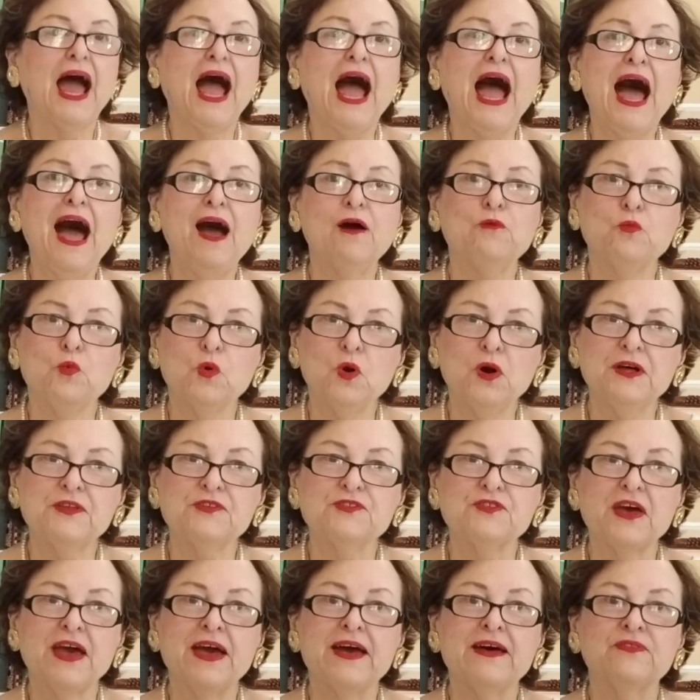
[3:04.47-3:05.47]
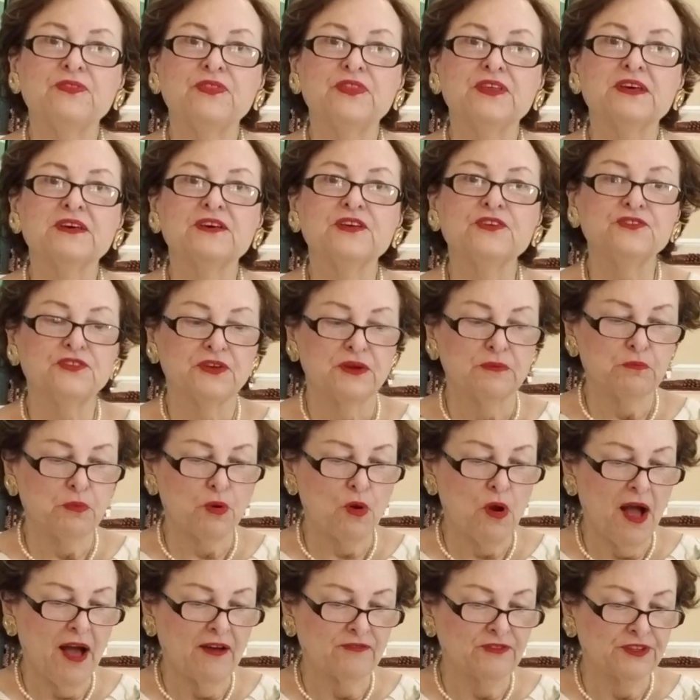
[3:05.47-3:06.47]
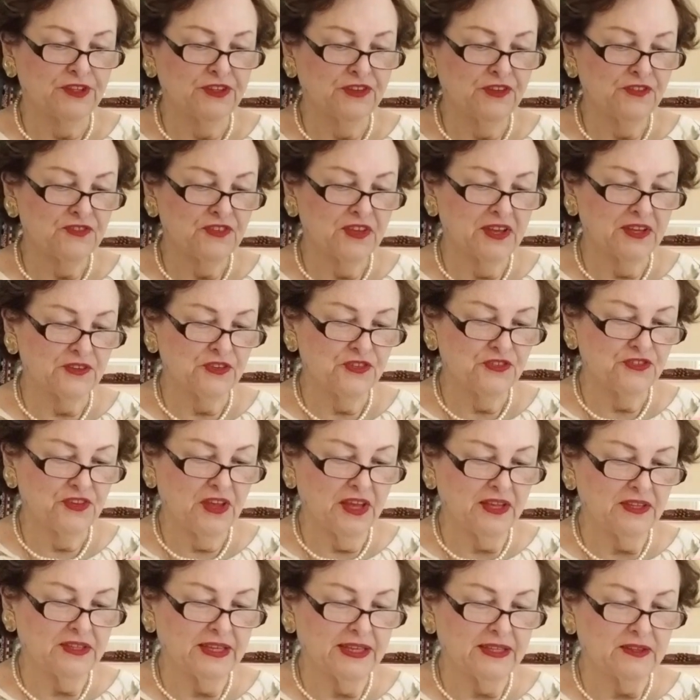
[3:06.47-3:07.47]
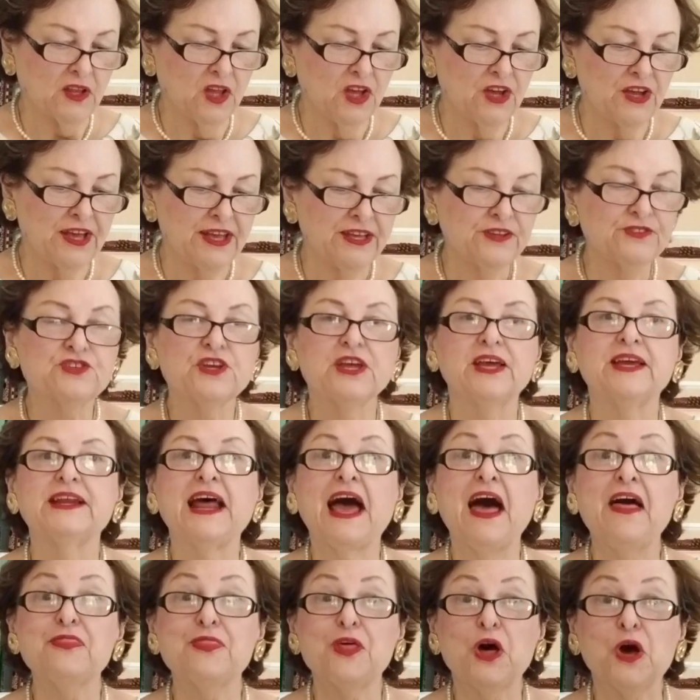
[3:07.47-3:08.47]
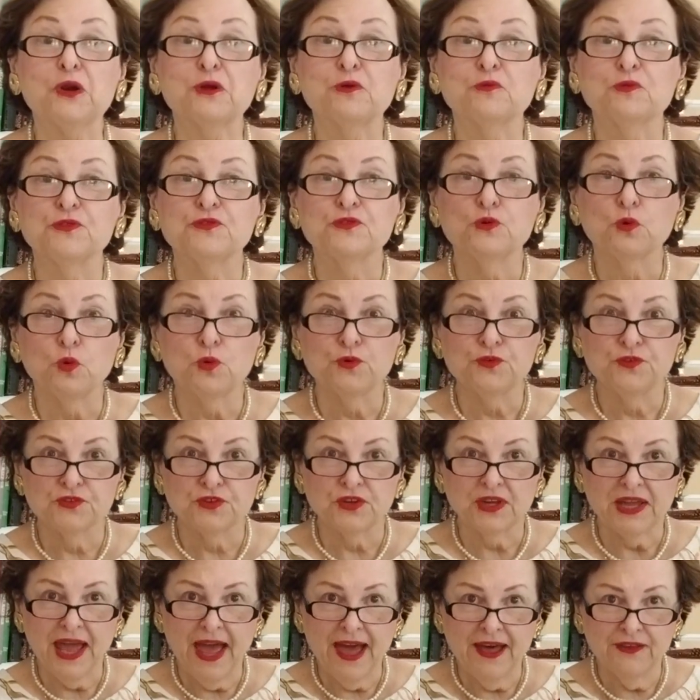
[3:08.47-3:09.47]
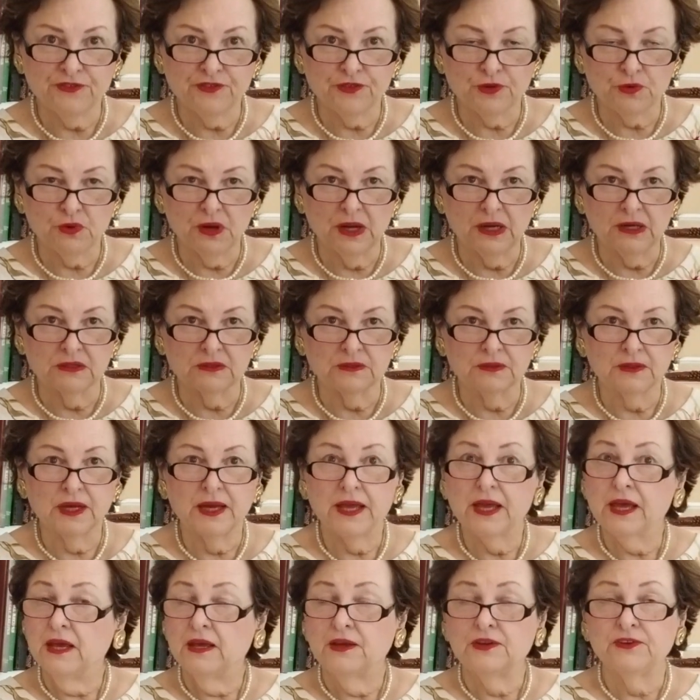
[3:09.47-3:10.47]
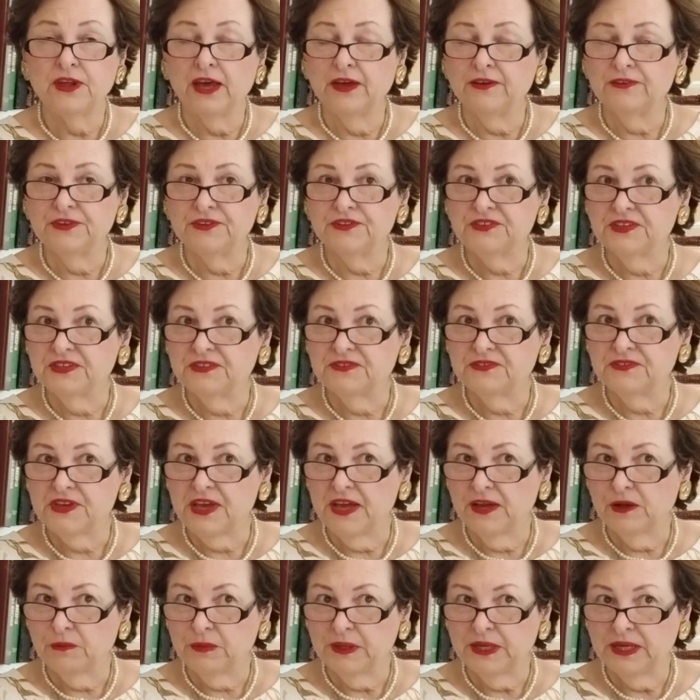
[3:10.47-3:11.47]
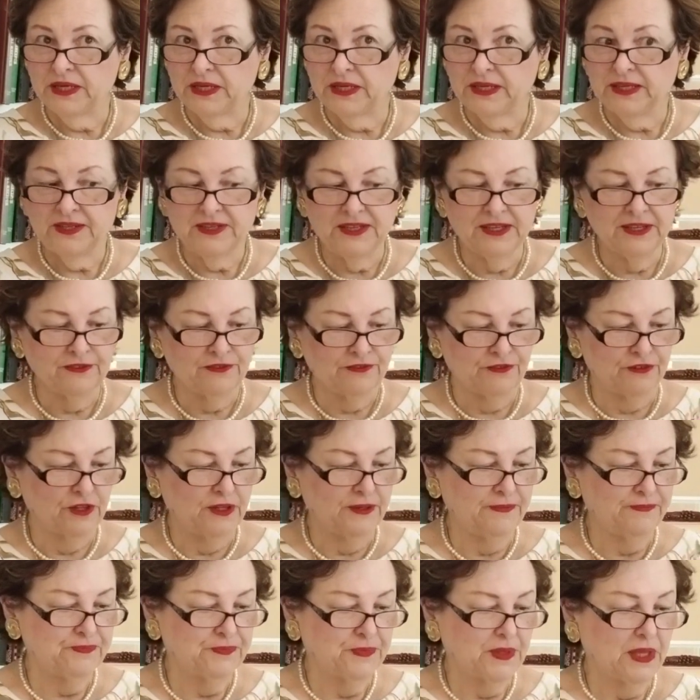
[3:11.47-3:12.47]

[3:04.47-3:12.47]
I once had this at Providence at a Sunday lunch, and I thought it was oyster casserole. Nona didn't tell me any different.